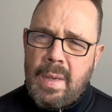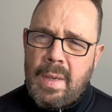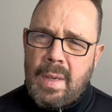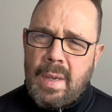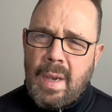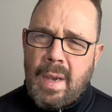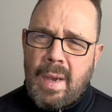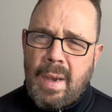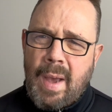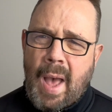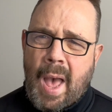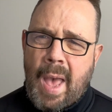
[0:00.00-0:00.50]

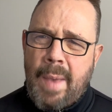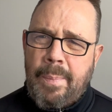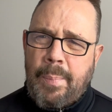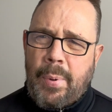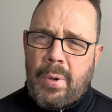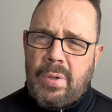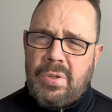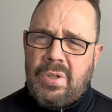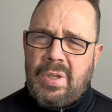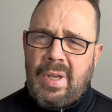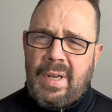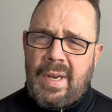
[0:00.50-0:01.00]
Uh, I
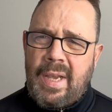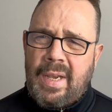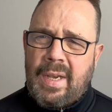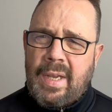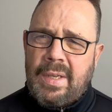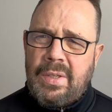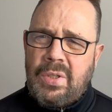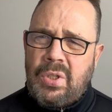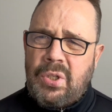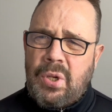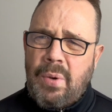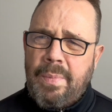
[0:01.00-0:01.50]
personally
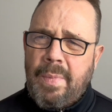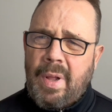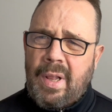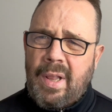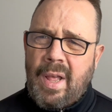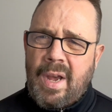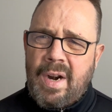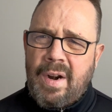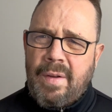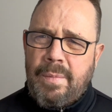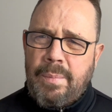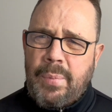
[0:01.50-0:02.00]
consume a
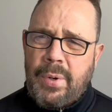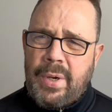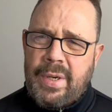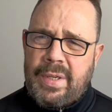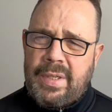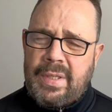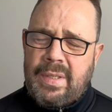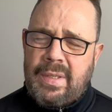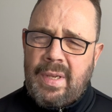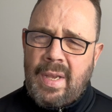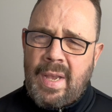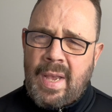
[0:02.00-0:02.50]
lot of
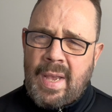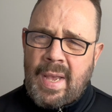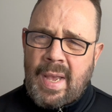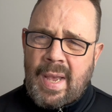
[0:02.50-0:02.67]
books.